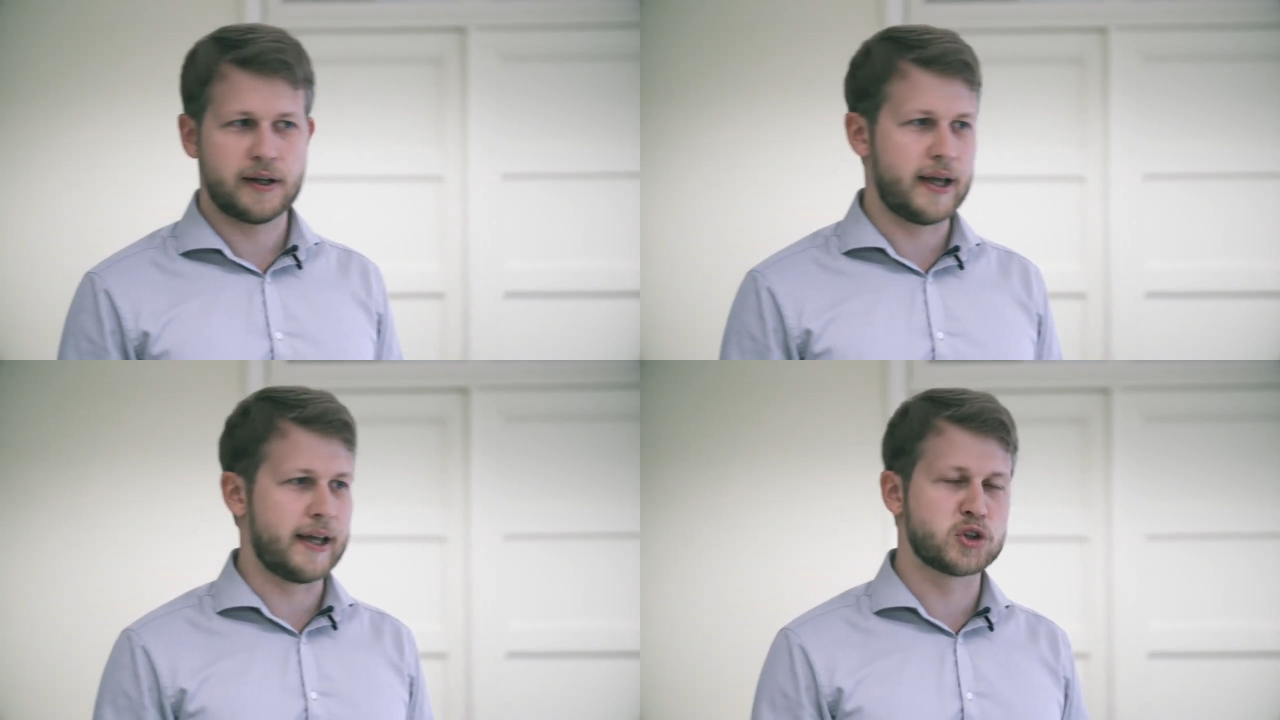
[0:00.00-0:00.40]

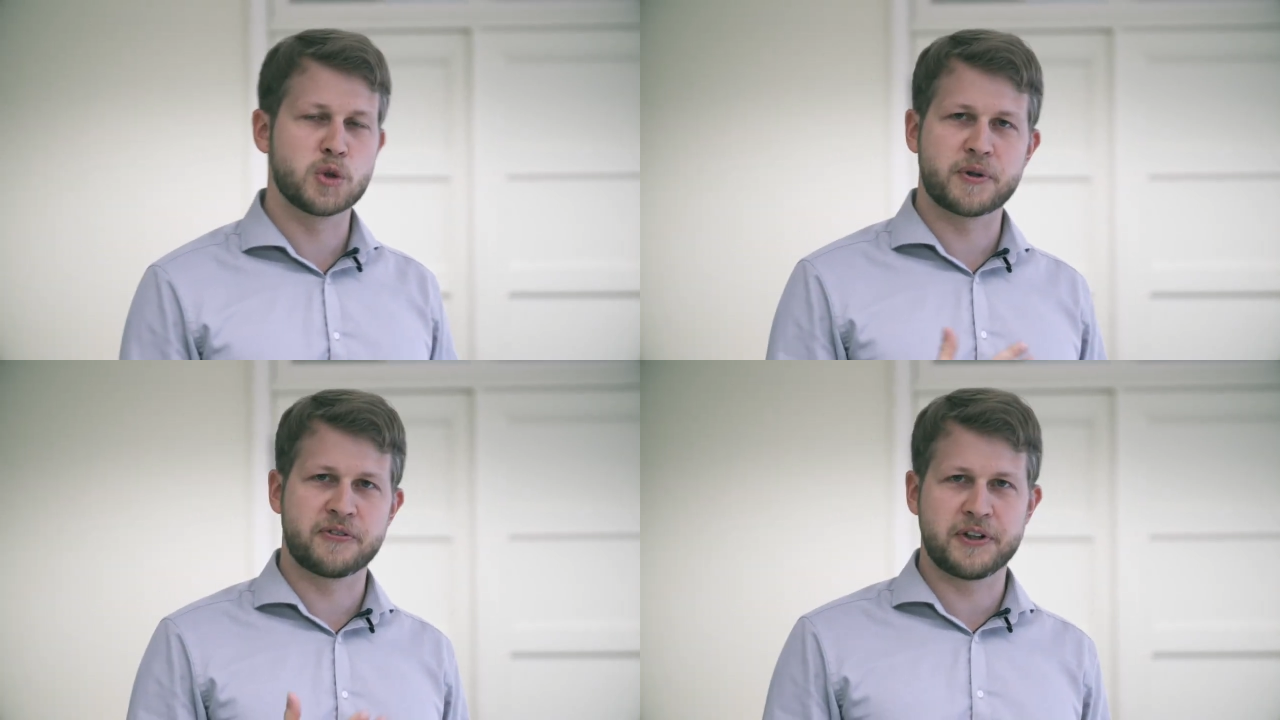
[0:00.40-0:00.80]
a
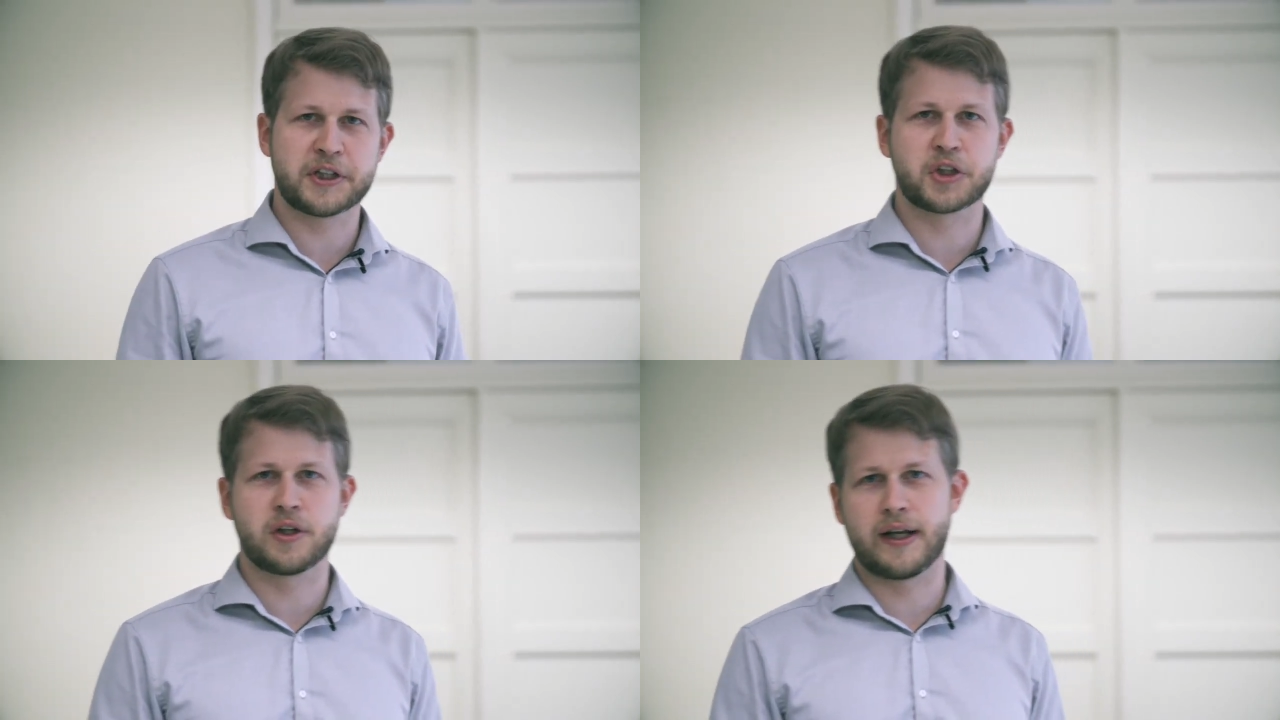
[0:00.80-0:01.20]

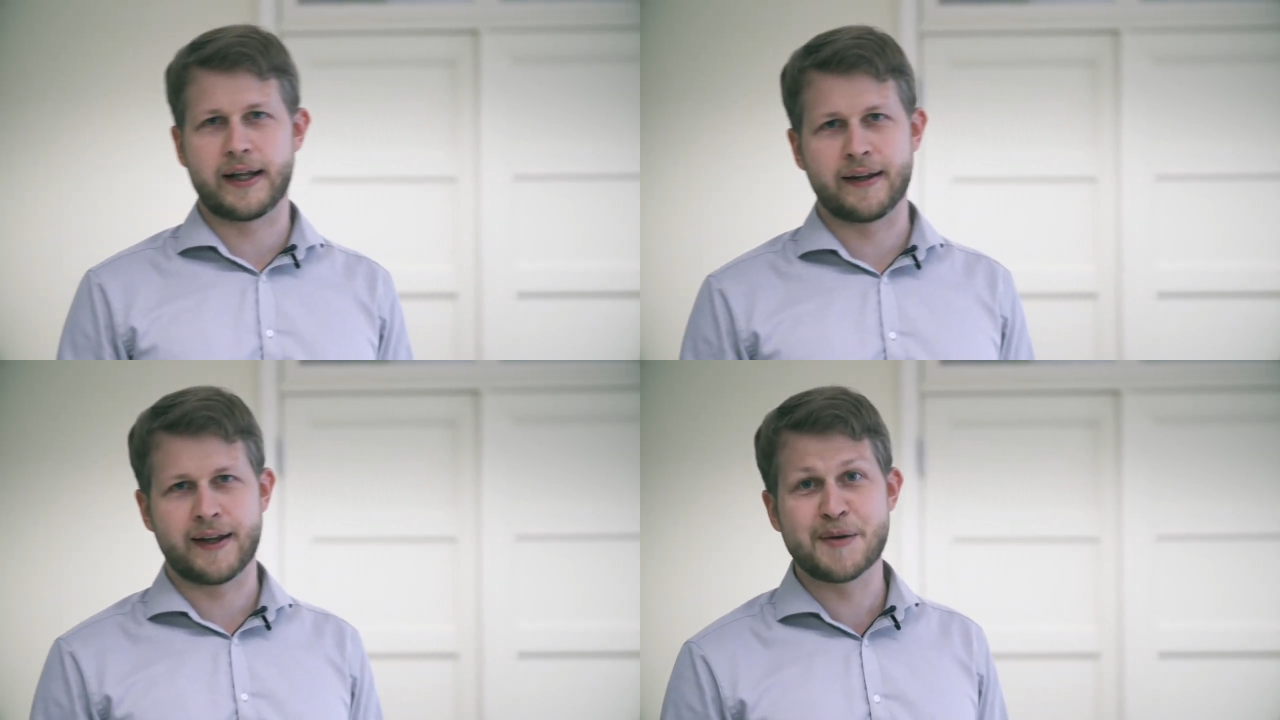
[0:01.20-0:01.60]

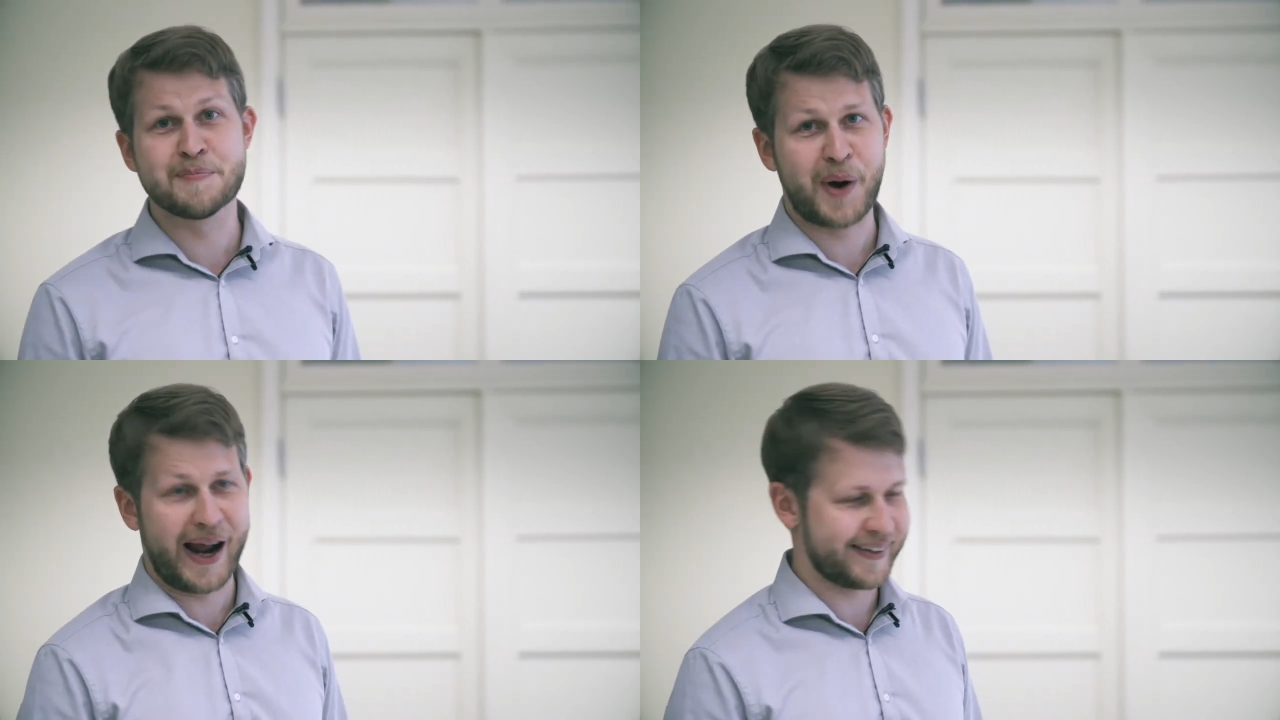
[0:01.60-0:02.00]
superficially
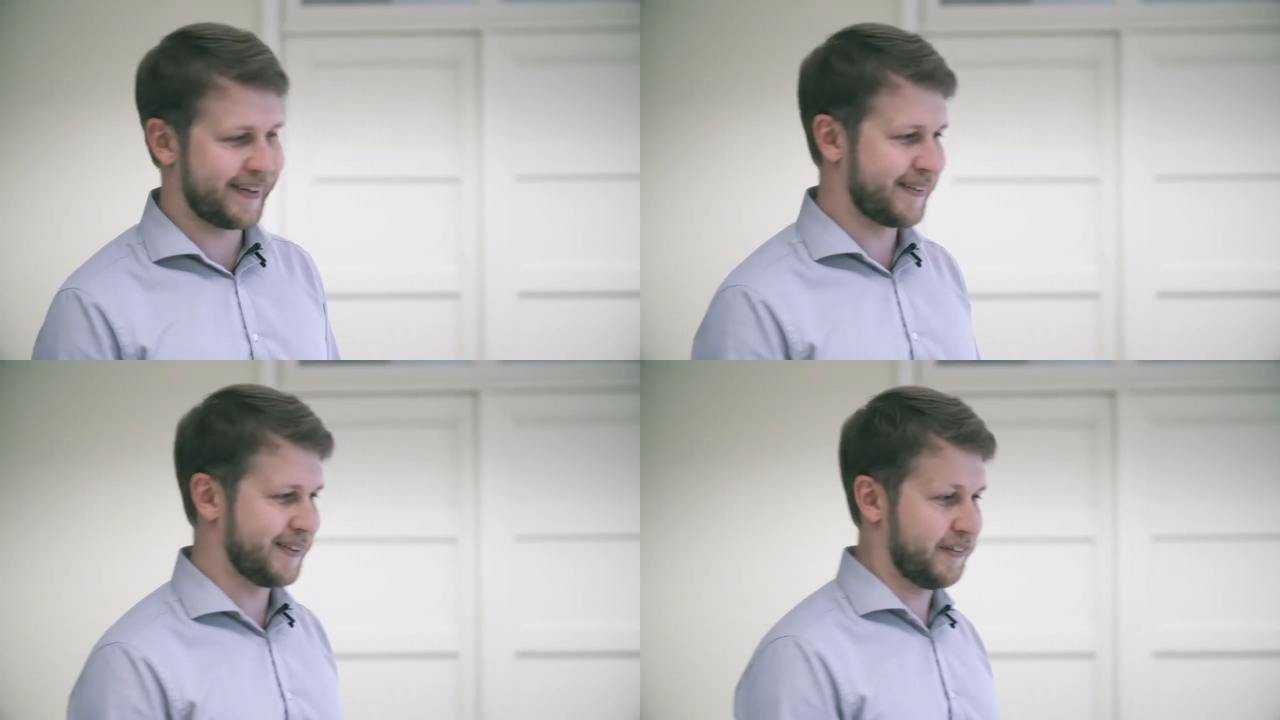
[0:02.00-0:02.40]

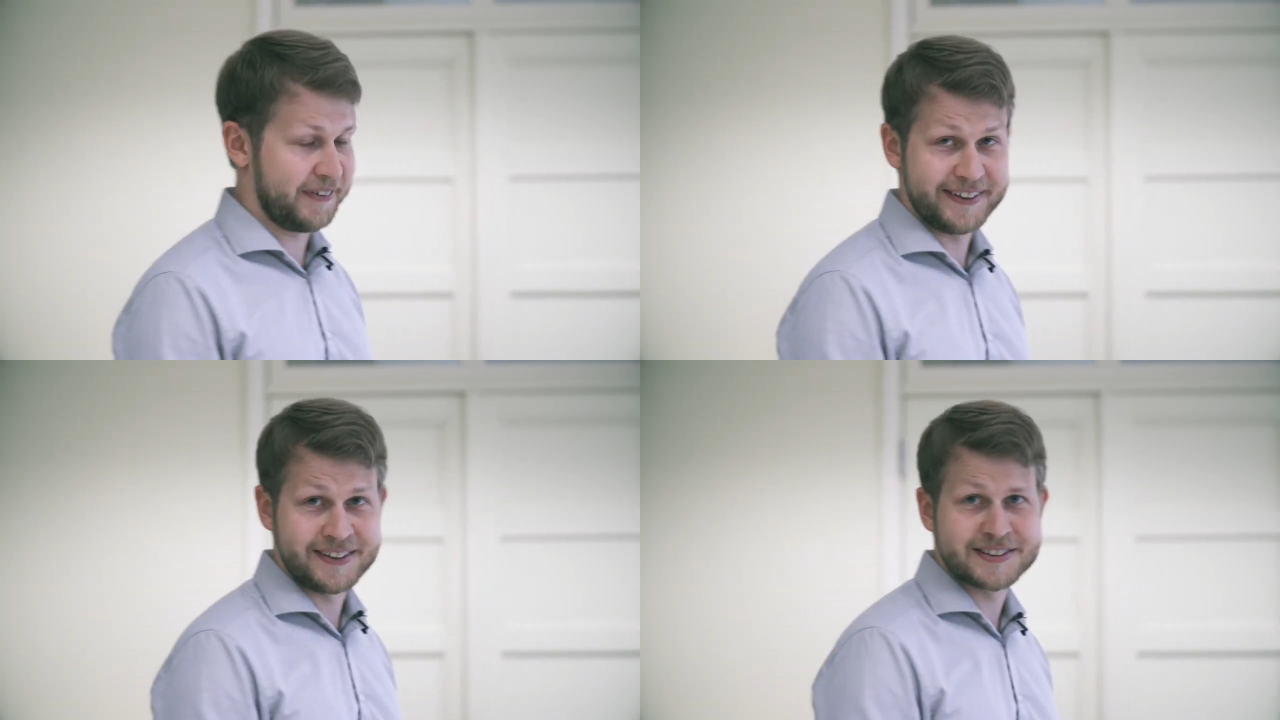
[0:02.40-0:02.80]
impractical
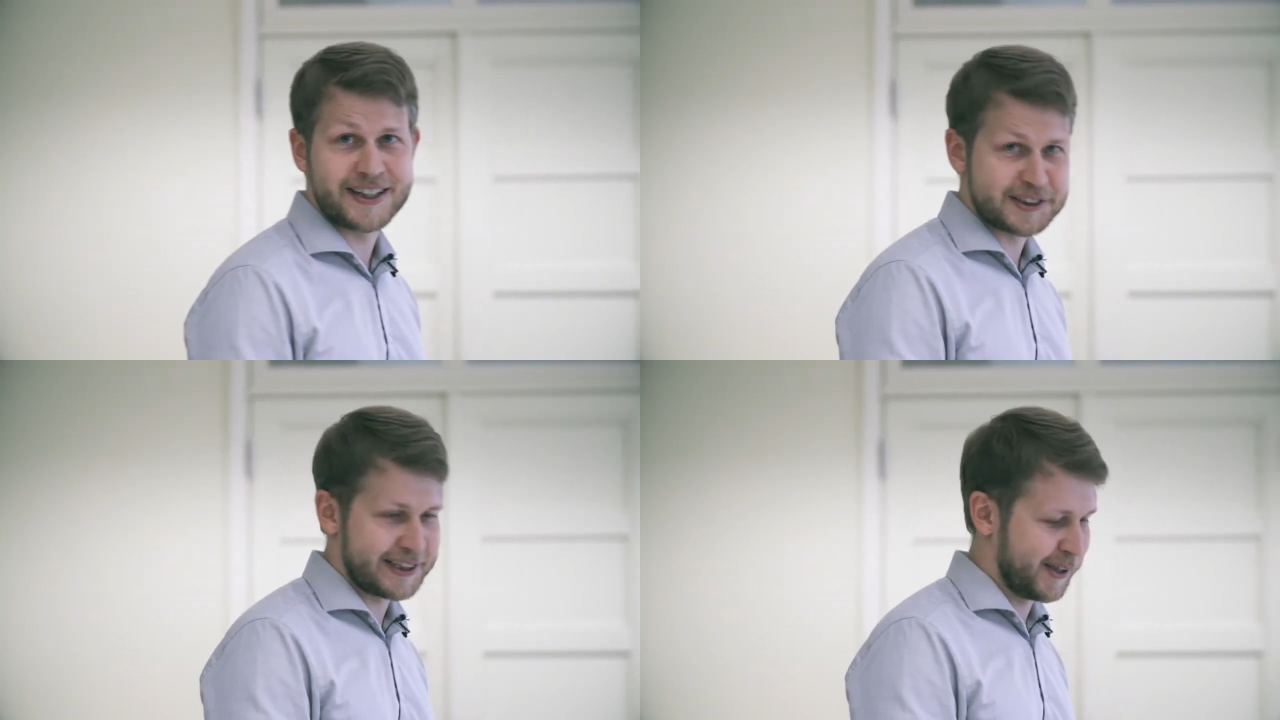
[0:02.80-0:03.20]
field,
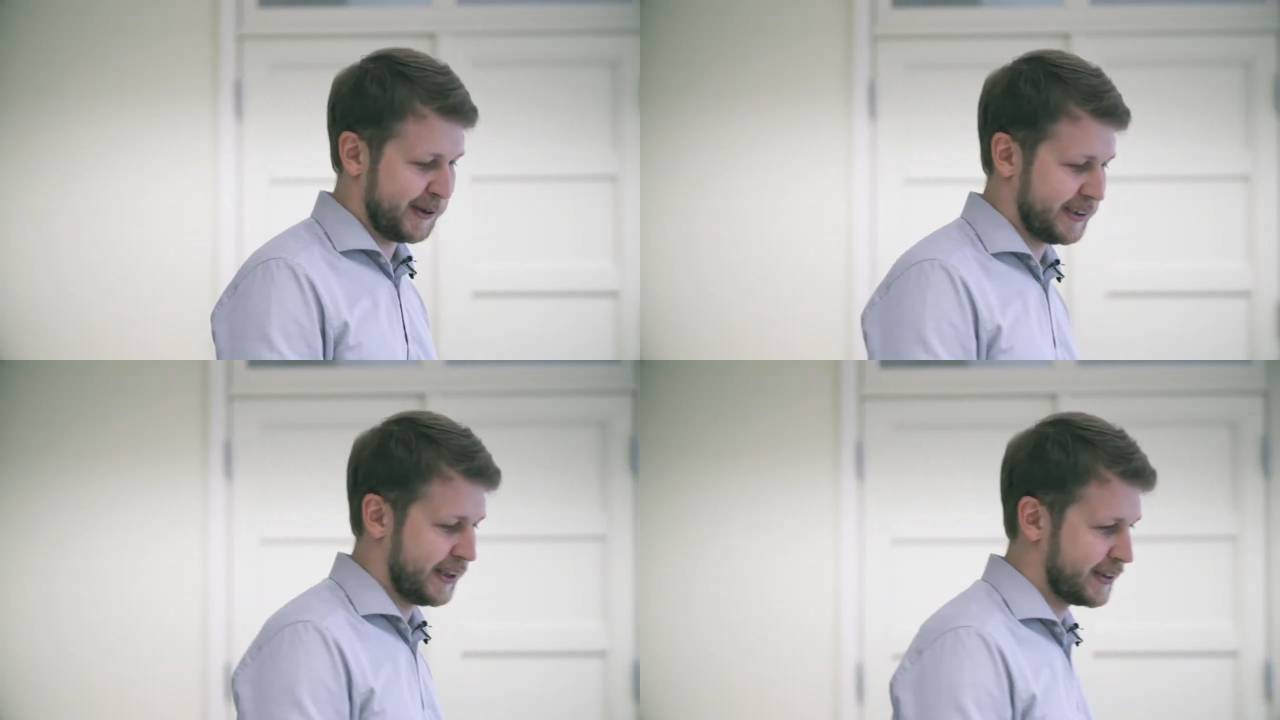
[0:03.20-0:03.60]
such as
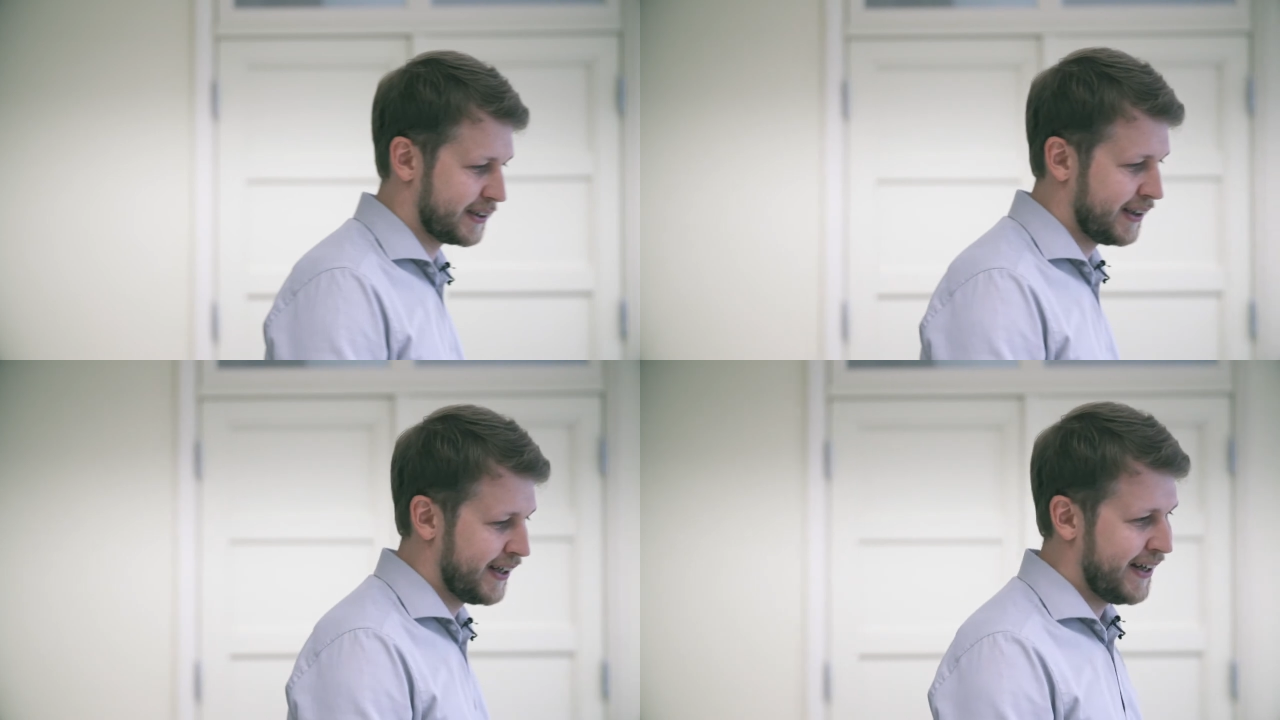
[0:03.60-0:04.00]
linguistics,